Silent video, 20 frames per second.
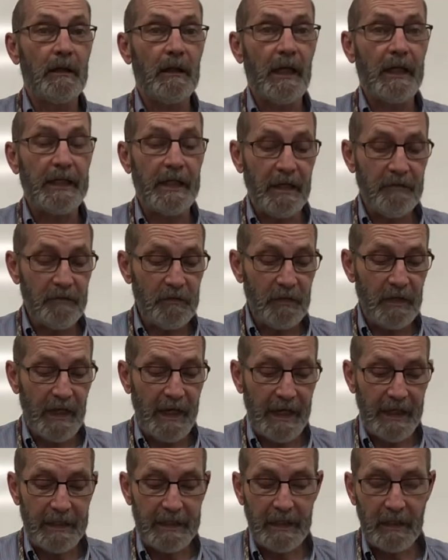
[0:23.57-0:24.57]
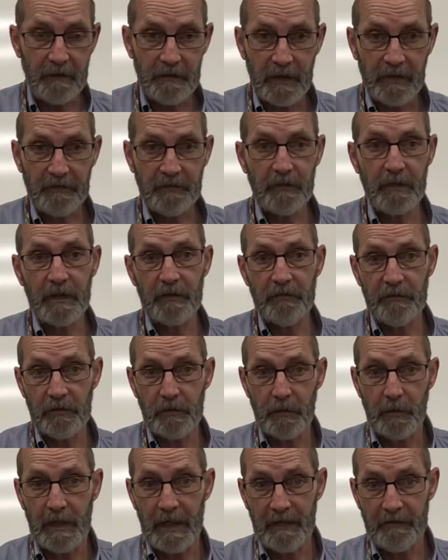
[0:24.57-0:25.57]
I gave you the handout yesterday so you
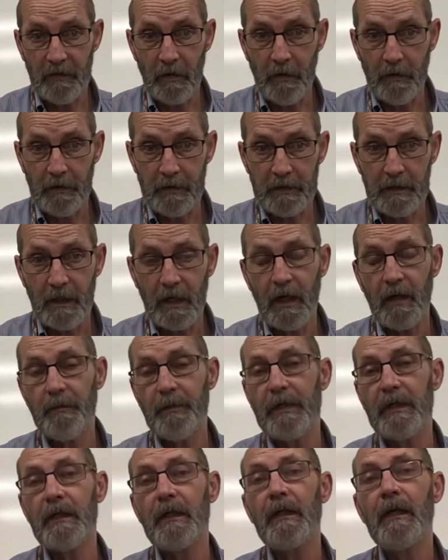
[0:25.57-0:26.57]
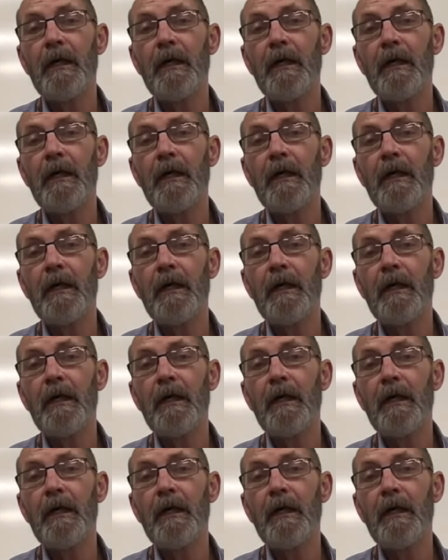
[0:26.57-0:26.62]
would have a hard copy,